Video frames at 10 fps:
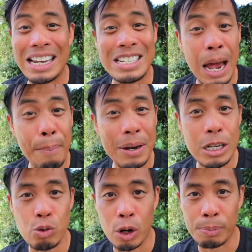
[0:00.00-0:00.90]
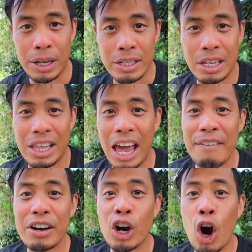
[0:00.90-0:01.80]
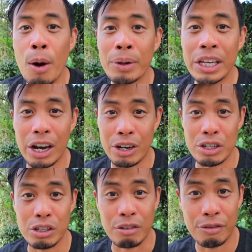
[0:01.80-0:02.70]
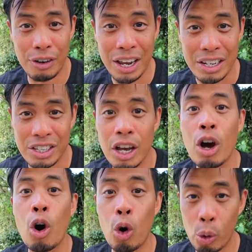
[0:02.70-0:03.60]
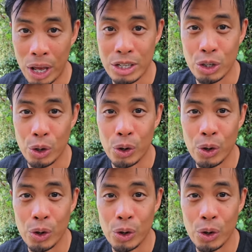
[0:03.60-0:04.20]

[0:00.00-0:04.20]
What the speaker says: a Japanese workplace, they have a commonly understood phrase, Renso,